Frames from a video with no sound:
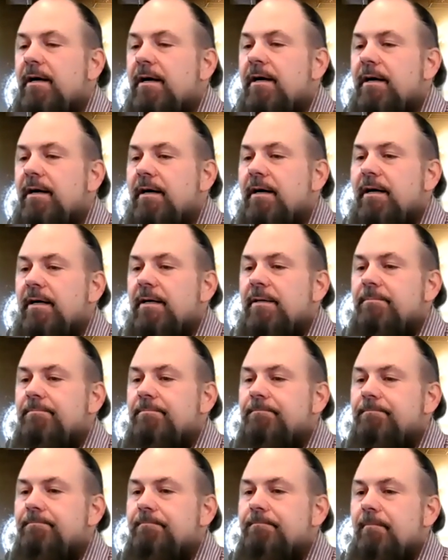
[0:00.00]

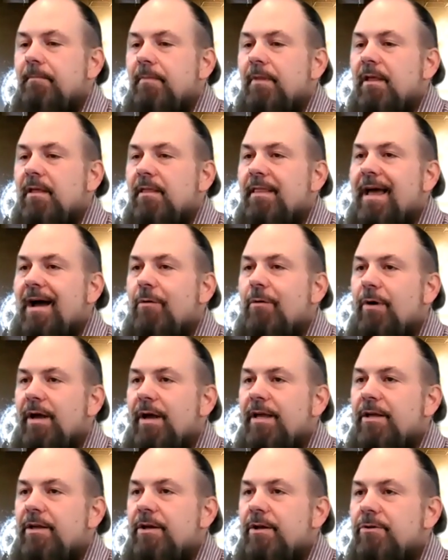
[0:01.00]
Um, that
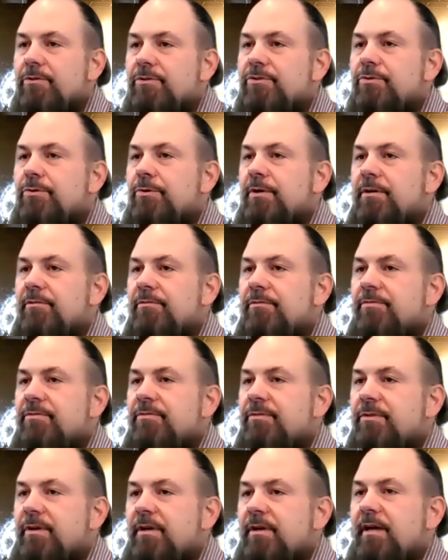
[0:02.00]
way you don't sort of
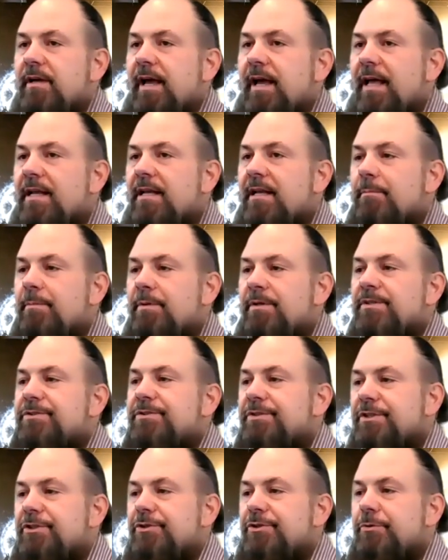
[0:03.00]
end up in a
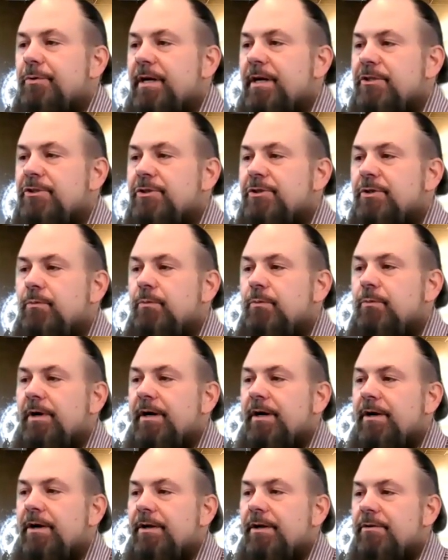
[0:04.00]
situation
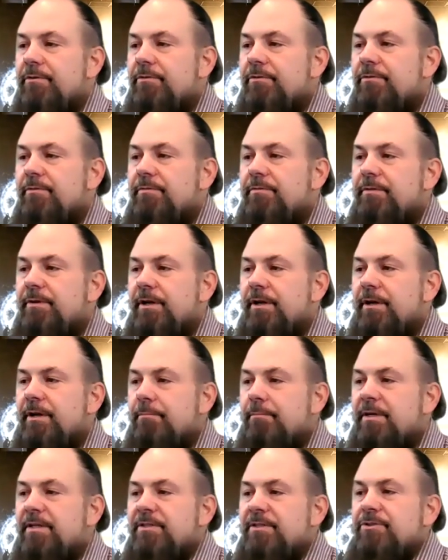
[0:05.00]
where you, you
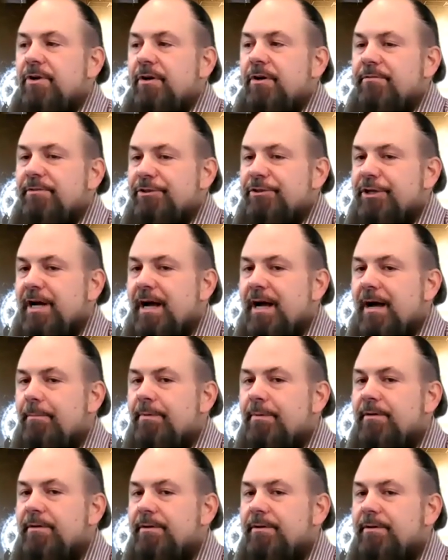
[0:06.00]
know, pissed off a
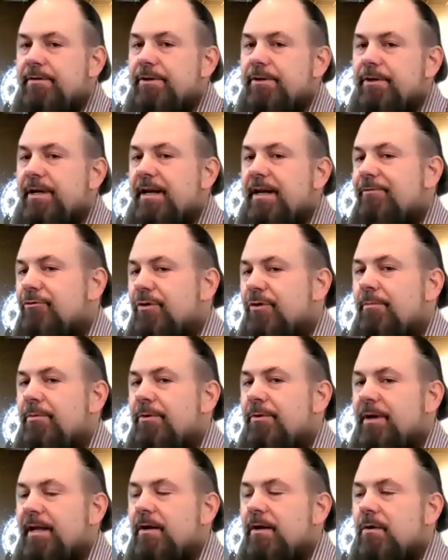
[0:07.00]
shop and you're going to have
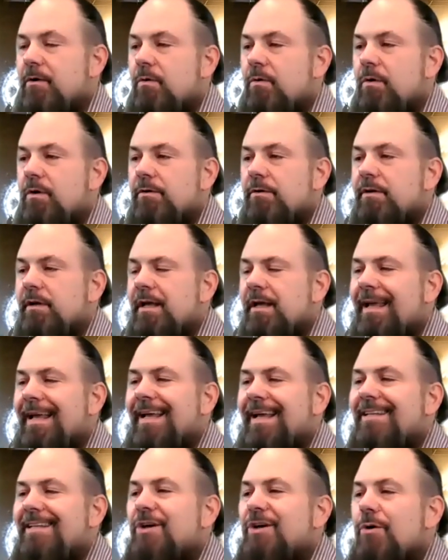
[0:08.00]
trouble getting a quote.
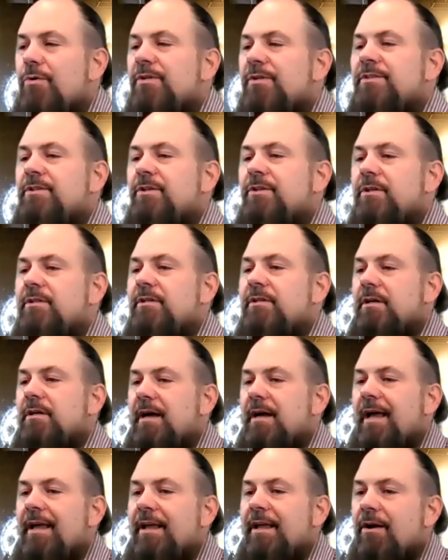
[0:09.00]
It's always good
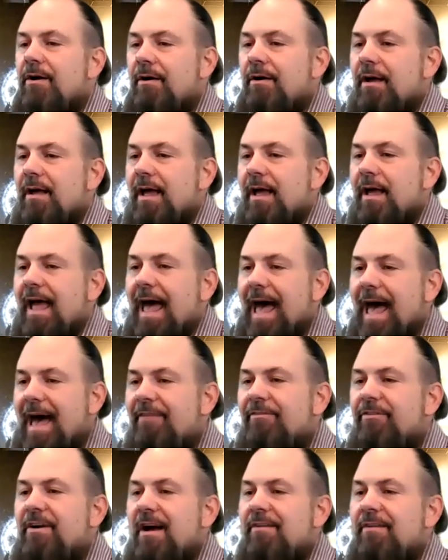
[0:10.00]
to, you know,
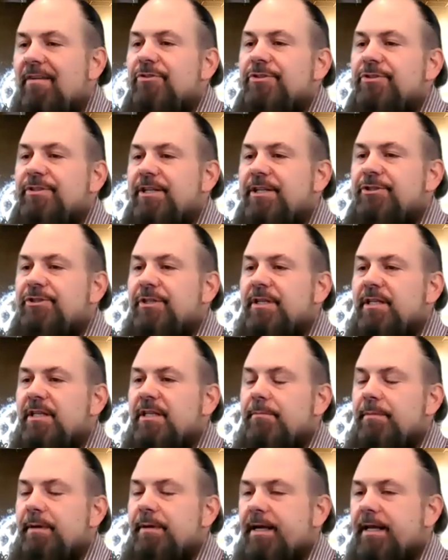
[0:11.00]
have a conversation
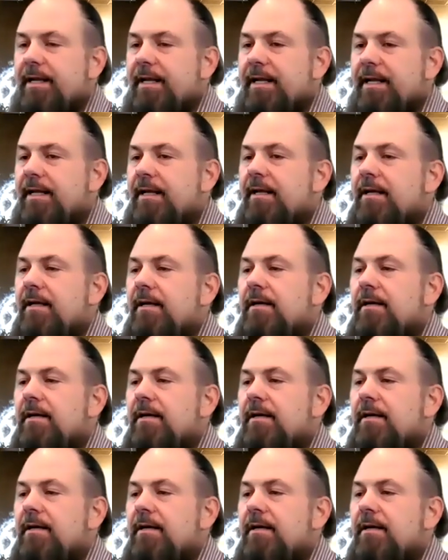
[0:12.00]
at the beginning.